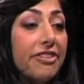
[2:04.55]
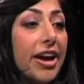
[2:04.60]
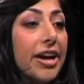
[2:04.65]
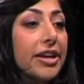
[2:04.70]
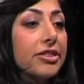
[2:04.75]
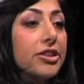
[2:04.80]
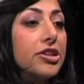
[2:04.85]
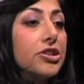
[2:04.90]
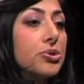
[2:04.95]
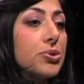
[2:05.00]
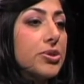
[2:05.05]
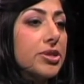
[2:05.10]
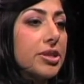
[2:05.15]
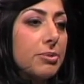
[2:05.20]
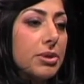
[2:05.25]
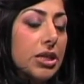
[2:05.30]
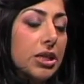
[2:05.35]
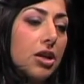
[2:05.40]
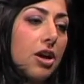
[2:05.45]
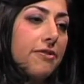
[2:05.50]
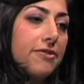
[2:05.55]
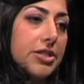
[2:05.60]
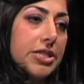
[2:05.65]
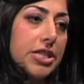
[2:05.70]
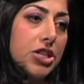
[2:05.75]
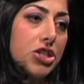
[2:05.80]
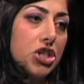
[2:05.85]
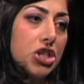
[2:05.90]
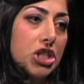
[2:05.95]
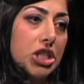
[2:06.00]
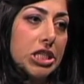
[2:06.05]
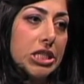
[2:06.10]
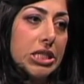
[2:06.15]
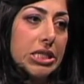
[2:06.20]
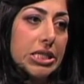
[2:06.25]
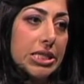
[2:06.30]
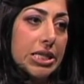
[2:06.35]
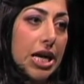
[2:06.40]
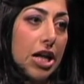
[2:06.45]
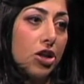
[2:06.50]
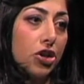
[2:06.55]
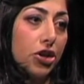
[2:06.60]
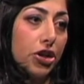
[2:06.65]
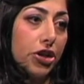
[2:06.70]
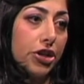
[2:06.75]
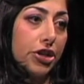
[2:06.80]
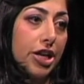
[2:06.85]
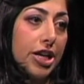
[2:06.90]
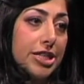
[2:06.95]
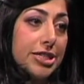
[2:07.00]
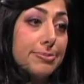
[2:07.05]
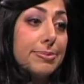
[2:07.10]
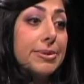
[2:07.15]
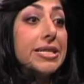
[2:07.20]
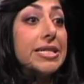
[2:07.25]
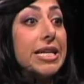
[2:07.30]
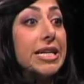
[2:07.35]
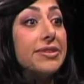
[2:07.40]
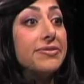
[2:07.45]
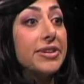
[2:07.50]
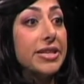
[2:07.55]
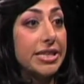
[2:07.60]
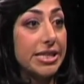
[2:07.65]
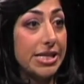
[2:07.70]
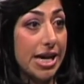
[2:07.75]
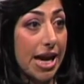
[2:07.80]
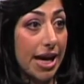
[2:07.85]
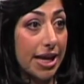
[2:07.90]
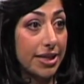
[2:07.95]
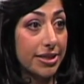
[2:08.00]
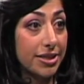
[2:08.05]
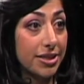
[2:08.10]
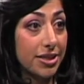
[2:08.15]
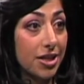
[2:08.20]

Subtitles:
fact, this was some of the conversation she didn't tell her husband David yet.